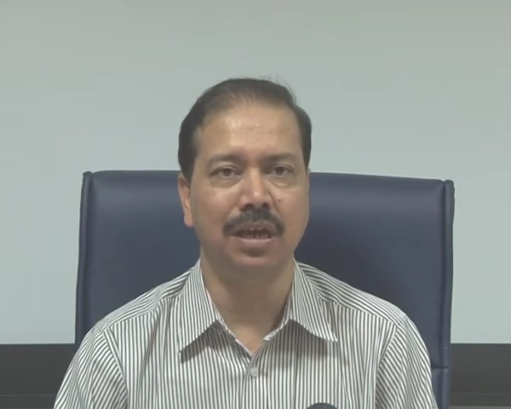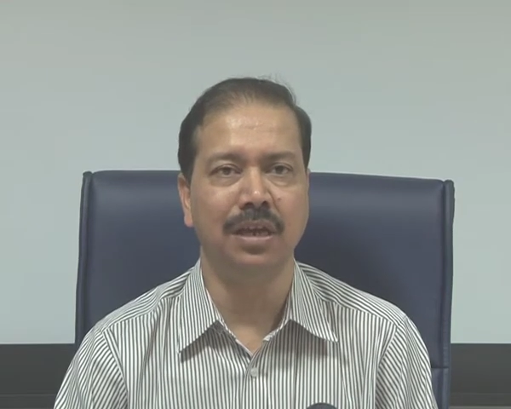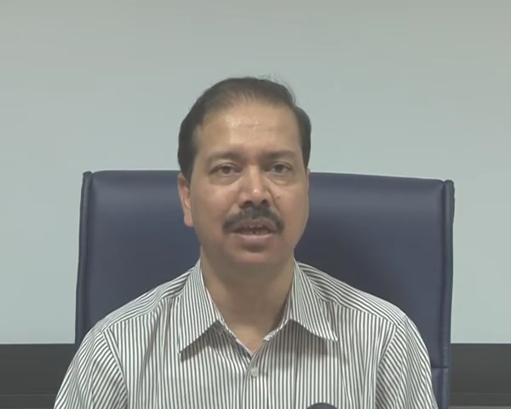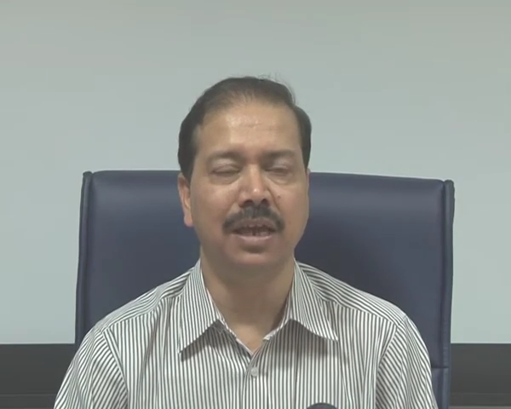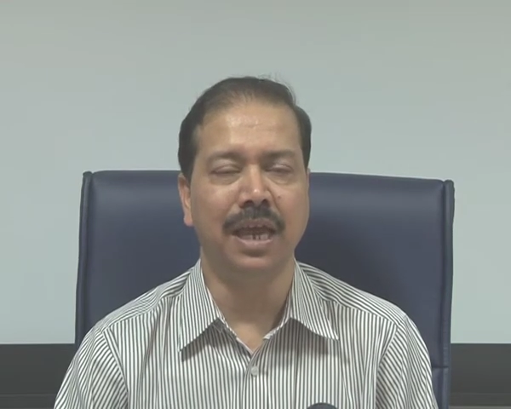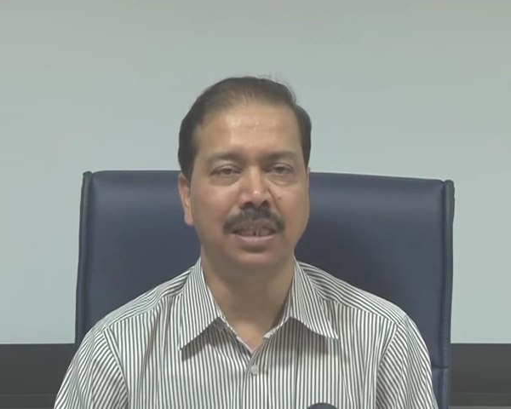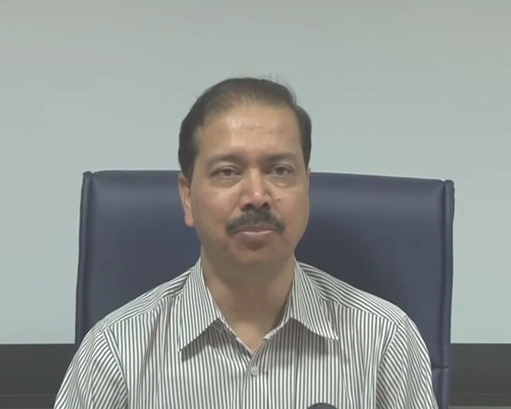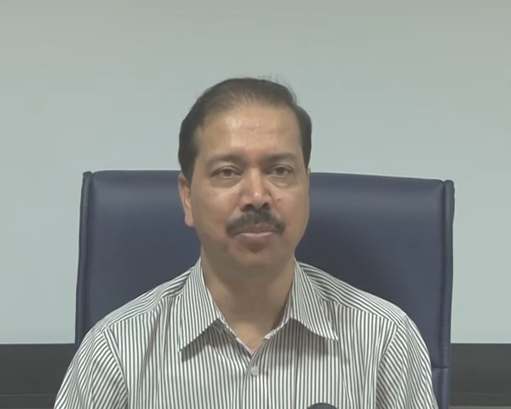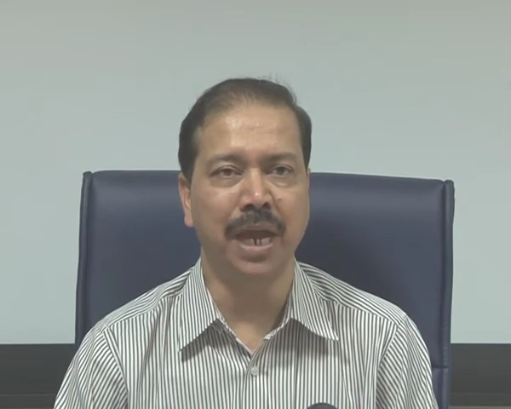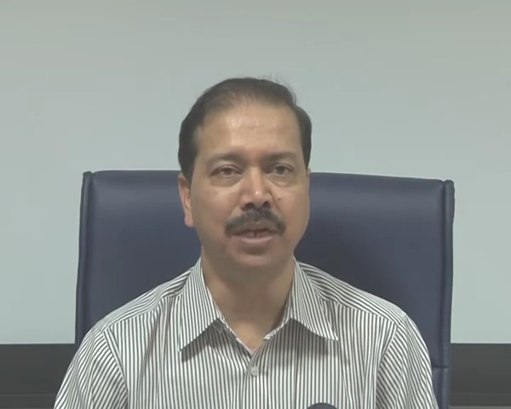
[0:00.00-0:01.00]
and the
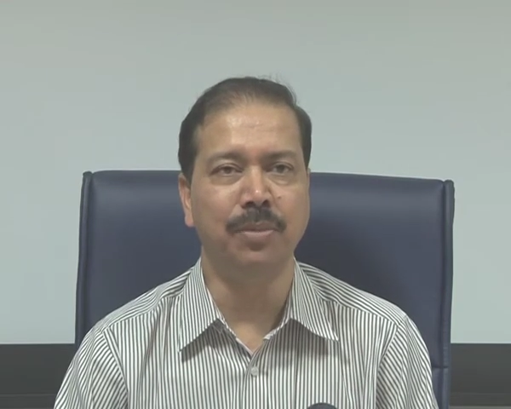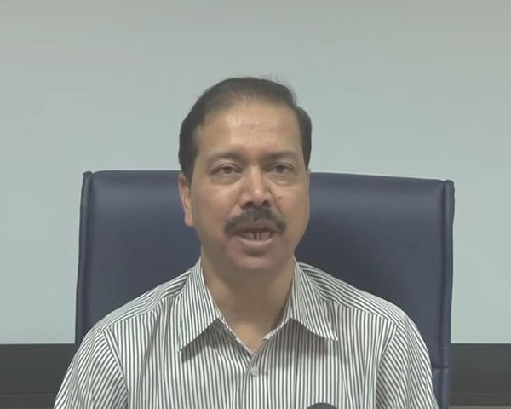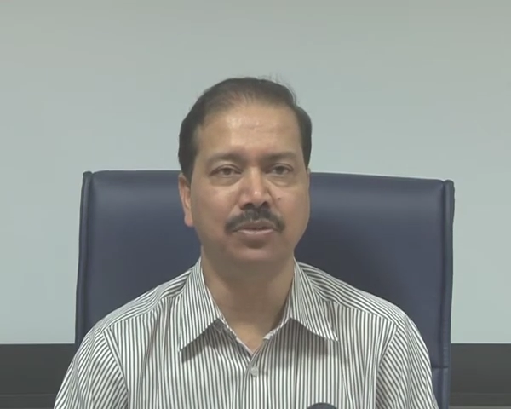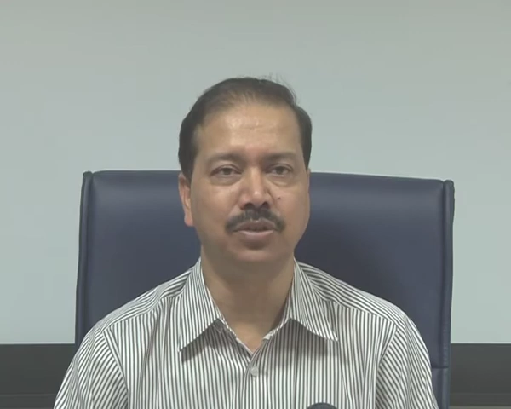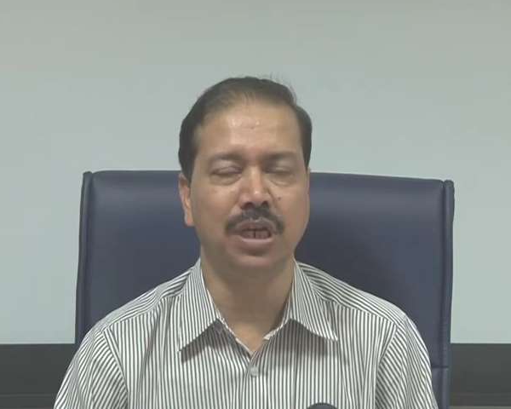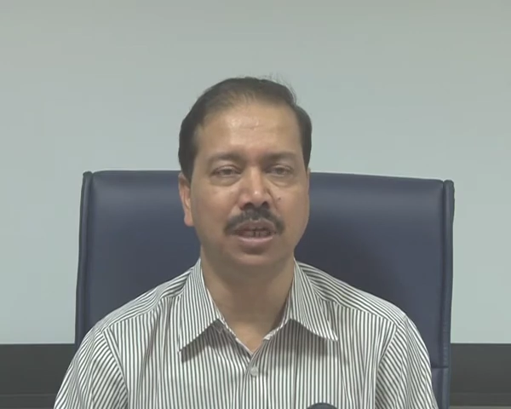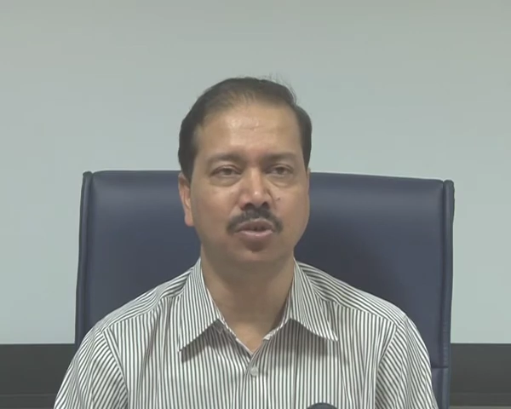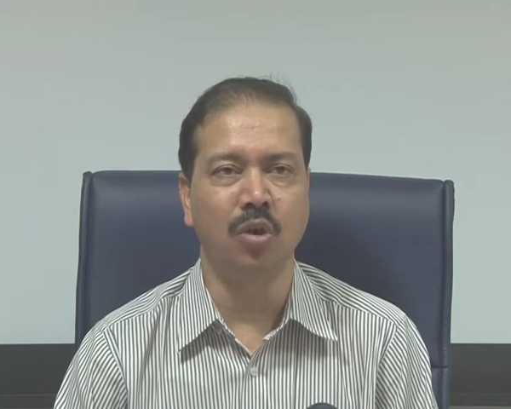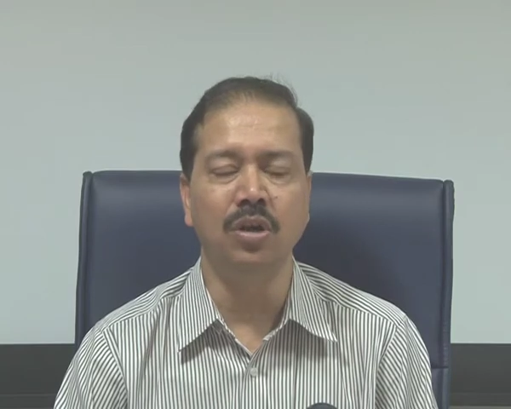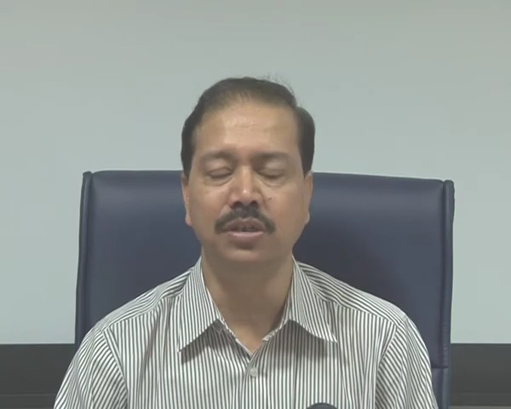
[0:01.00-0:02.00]
bad bacteria is
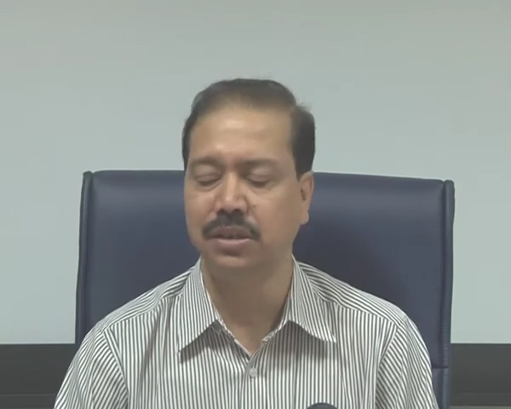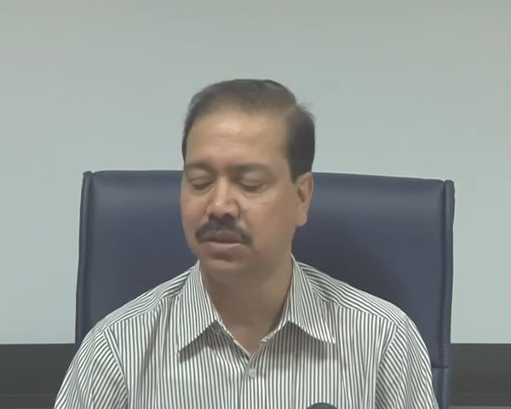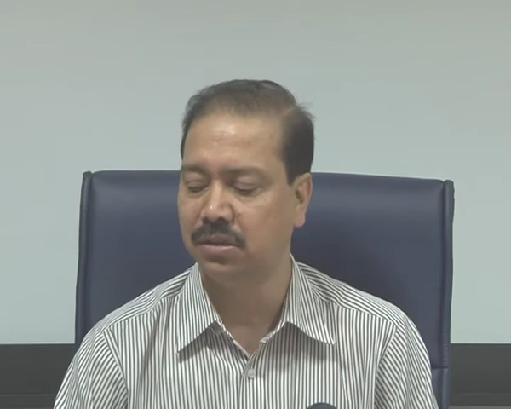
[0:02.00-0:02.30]
altered,